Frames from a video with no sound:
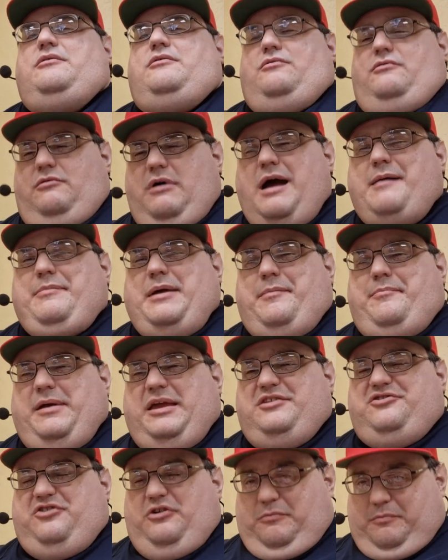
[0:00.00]
Robbie
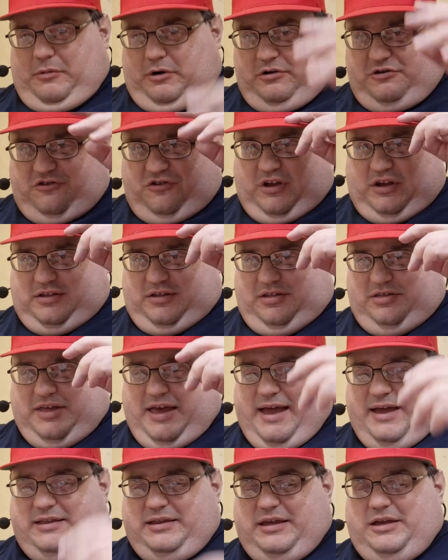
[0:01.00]
P2 merch, like this
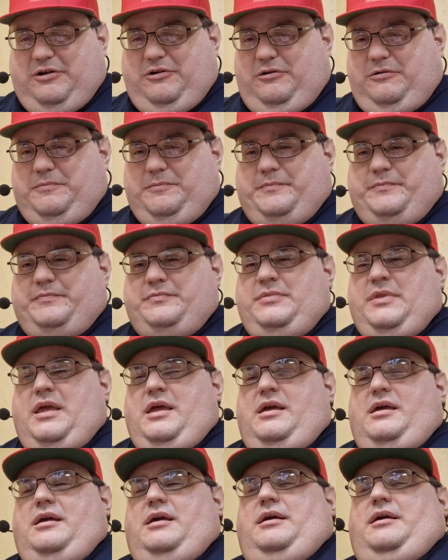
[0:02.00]
hat here.
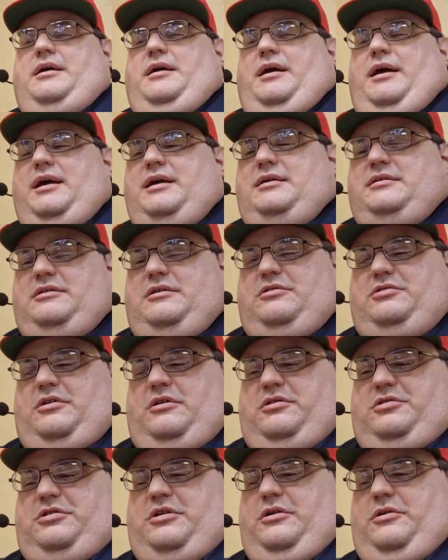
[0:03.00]
And there's
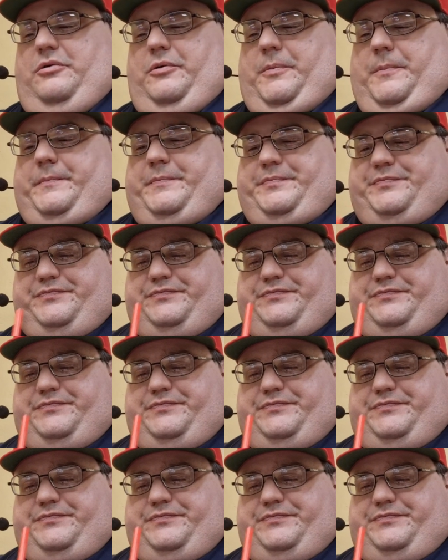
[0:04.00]
also...